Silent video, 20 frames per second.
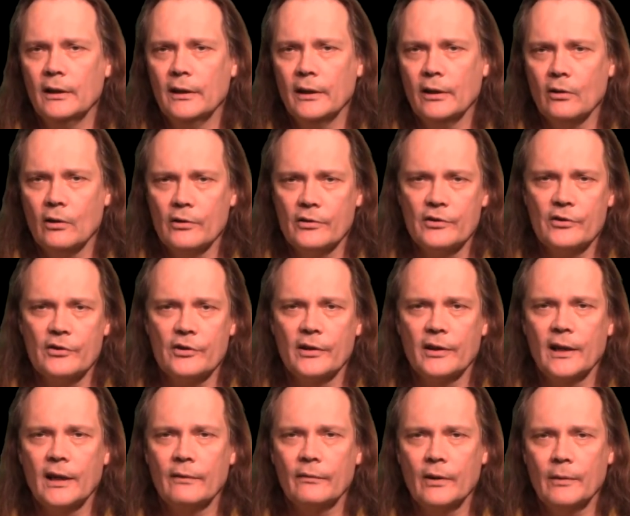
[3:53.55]
it causes the
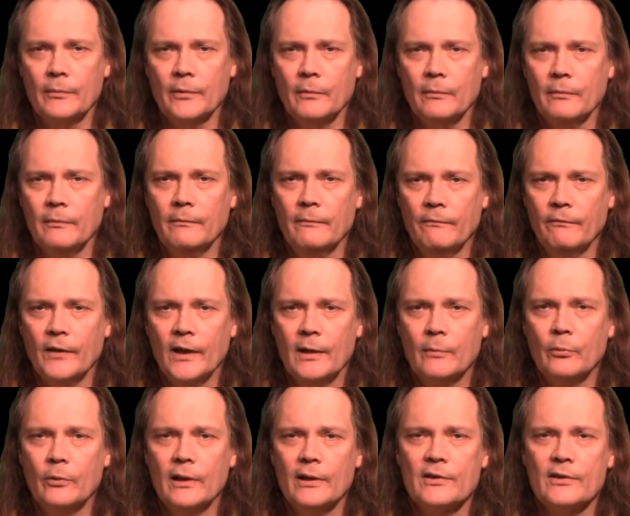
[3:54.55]
diaphragm to
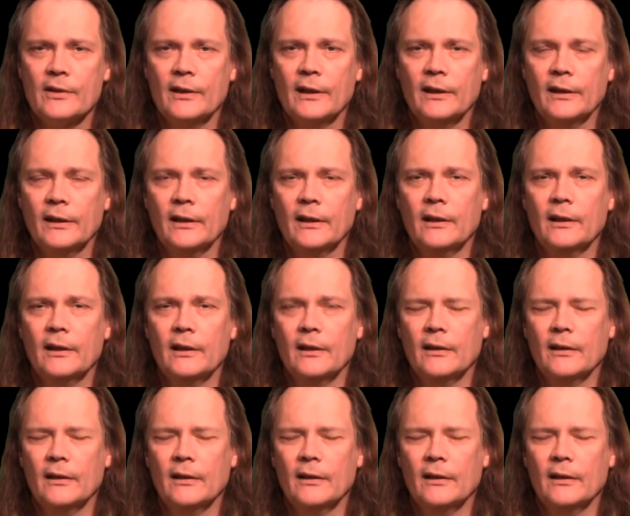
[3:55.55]
vibrate slightly.